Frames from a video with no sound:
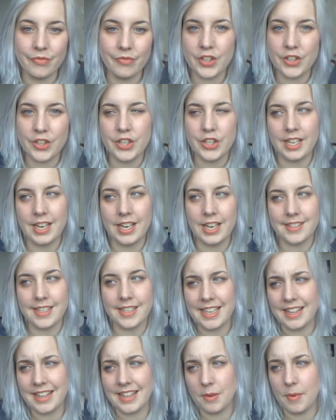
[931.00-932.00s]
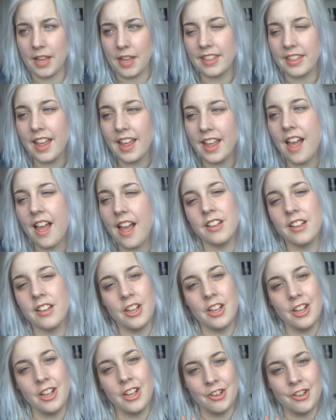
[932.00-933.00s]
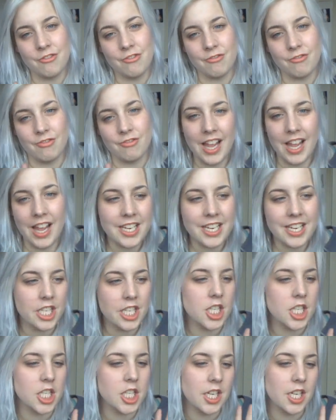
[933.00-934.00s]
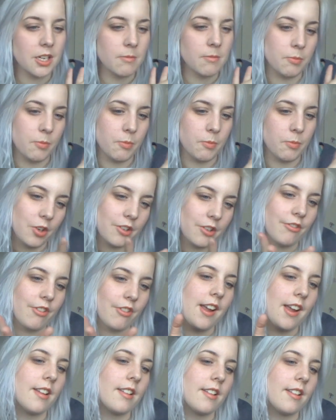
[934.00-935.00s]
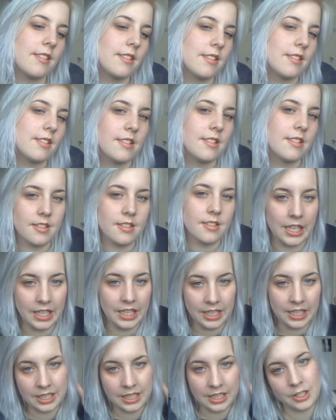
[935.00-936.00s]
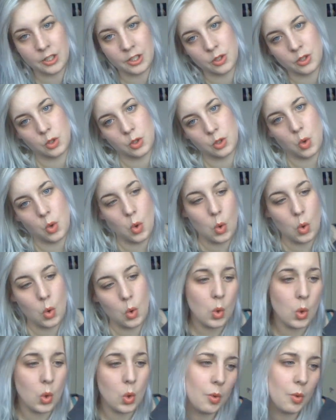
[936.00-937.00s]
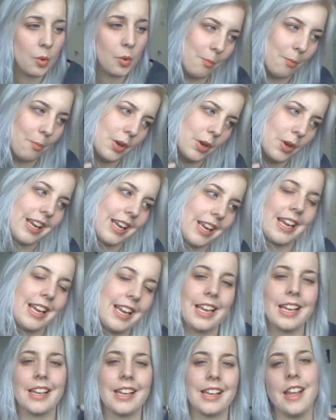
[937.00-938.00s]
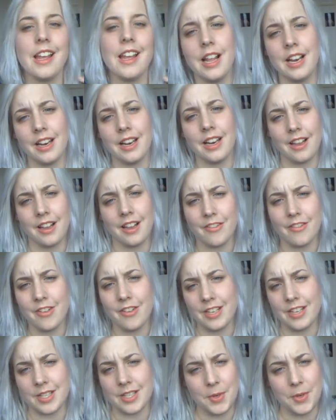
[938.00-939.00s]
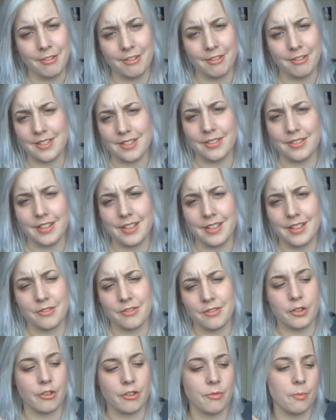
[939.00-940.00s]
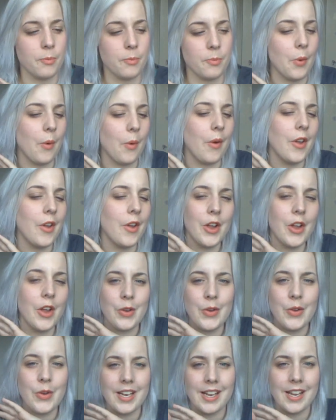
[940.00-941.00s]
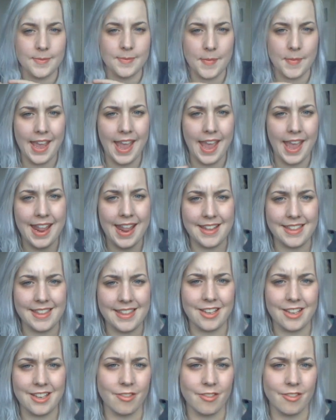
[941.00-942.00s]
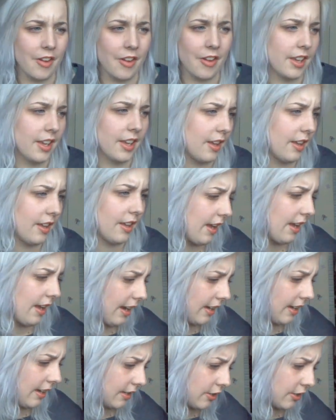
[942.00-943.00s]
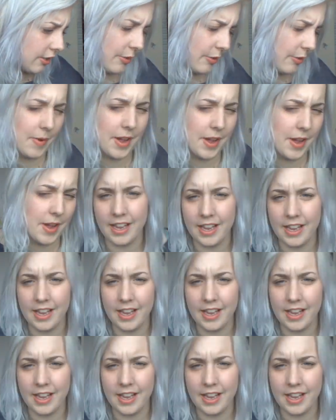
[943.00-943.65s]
So you can ask anything about that, relationships, boyfriends, school, bullying, like I've got experience in all that sort of stuff, but you can ask me anything, like anything to do with my